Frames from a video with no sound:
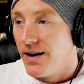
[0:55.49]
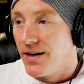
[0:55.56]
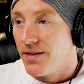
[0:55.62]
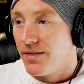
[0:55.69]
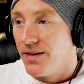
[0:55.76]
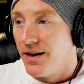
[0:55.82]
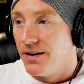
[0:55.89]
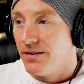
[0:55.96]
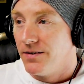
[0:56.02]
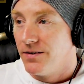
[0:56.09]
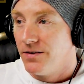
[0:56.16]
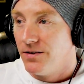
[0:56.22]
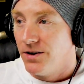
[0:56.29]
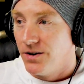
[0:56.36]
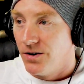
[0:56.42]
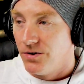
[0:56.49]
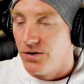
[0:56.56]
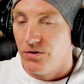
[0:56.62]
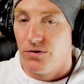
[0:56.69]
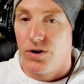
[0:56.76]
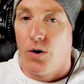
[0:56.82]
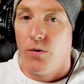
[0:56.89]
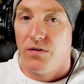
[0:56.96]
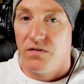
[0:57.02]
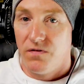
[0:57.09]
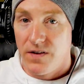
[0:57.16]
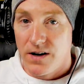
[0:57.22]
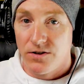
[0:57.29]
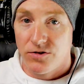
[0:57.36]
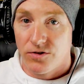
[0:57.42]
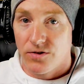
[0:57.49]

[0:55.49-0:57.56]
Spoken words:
rather than, you go and finish